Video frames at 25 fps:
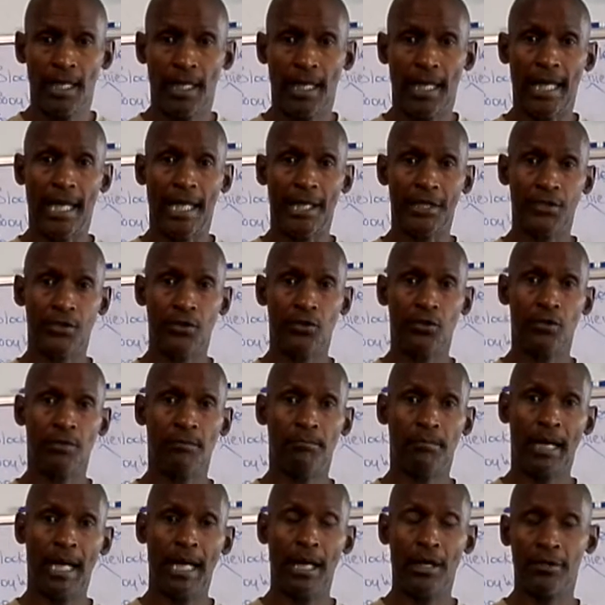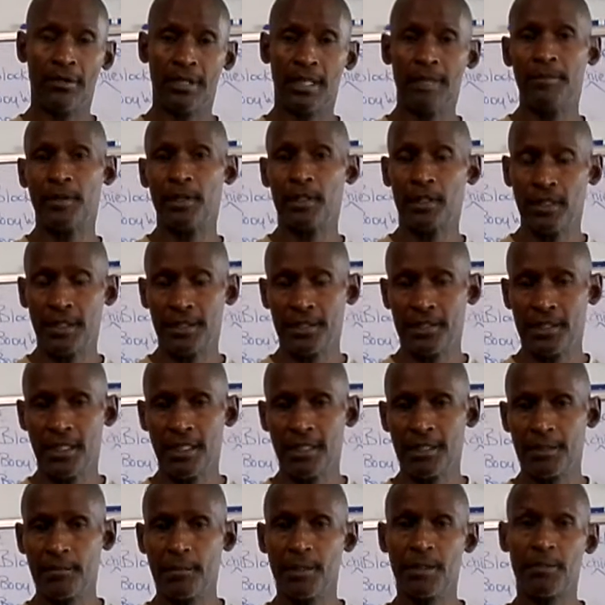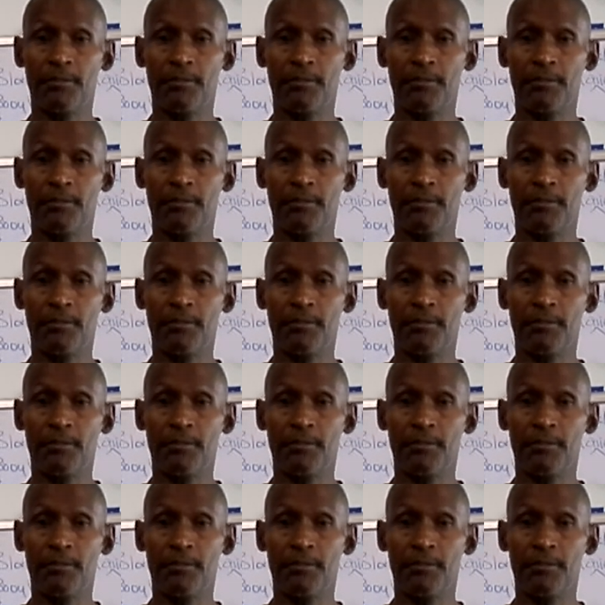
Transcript: I do biochemical assessments,